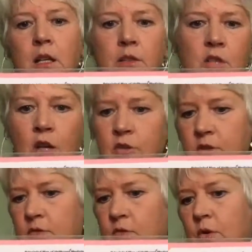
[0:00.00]
Doctors,
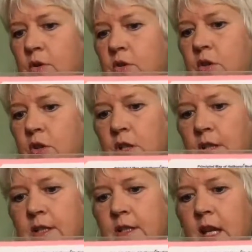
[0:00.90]
of course, are going
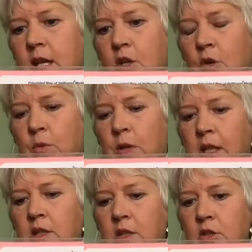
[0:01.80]
to say, we
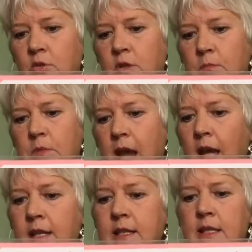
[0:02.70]
need to do some
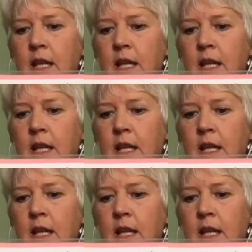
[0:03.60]
tests,